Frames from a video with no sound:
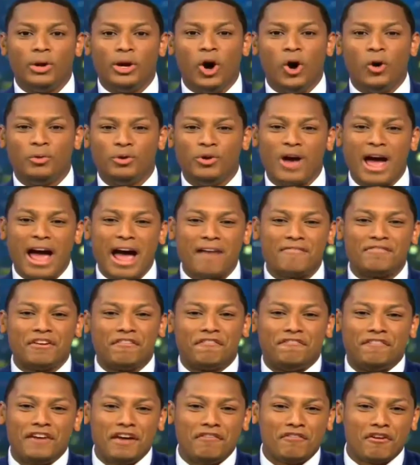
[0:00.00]
we hope you have the
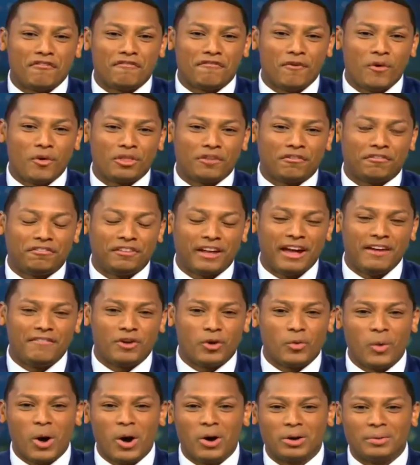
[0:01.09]
fever for the
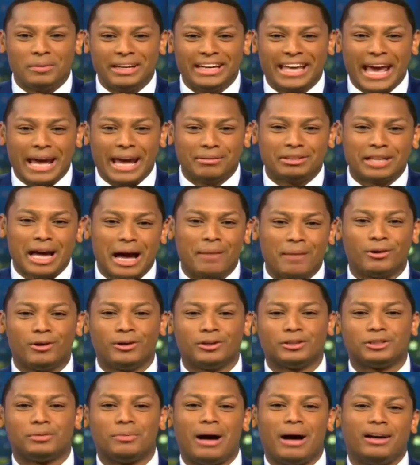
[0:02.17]
flavor. Welcome to Game Time.
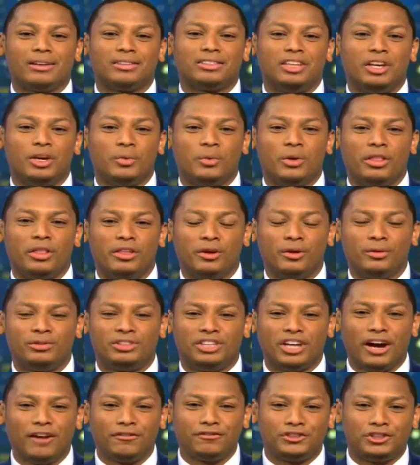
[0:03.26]
Chris Miles here with you.
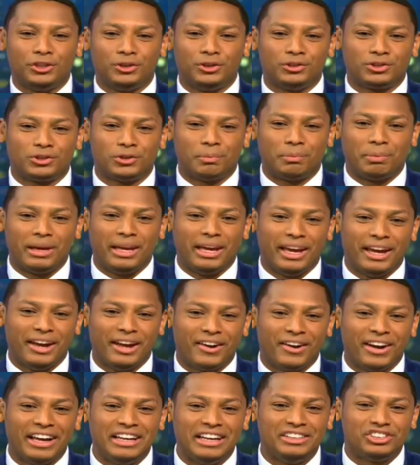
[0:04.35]
Tough Juice will be
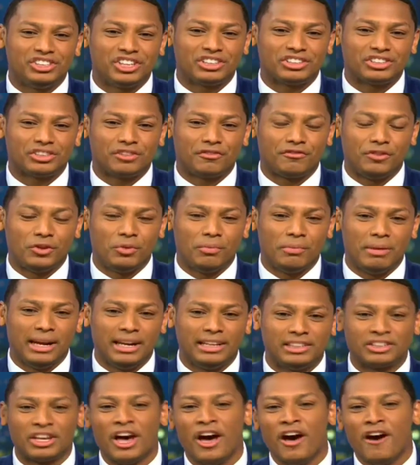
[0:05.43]
here in just a few
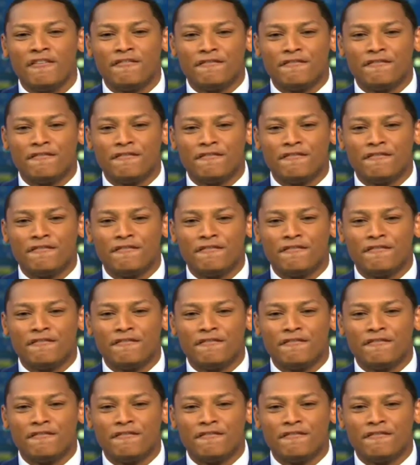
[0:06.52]
minutes.